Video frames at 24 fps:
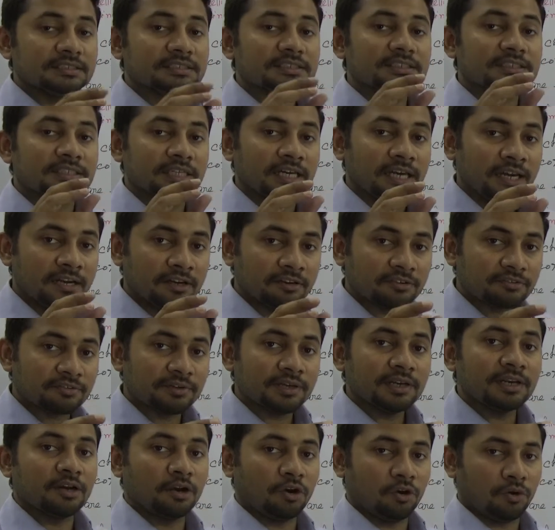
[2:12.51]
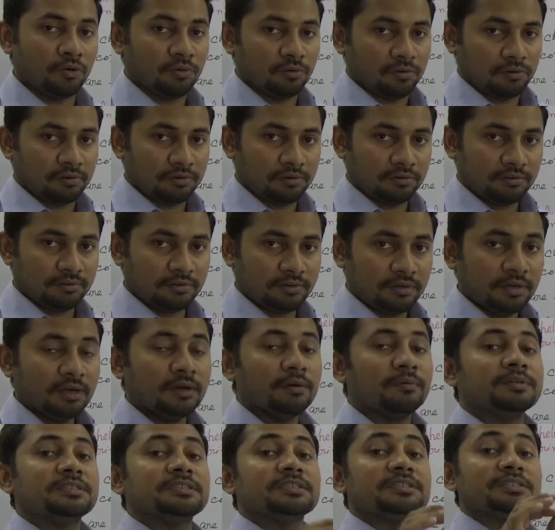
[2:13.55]
central core
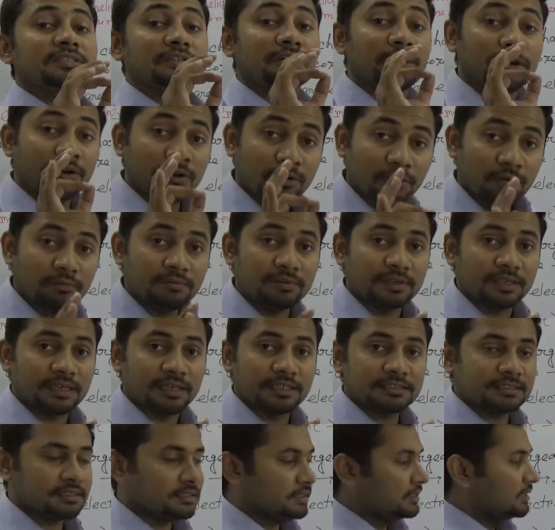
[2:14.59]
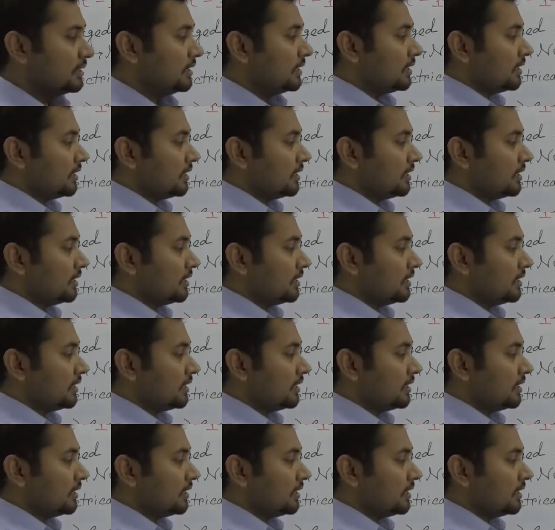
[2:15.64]
which is known as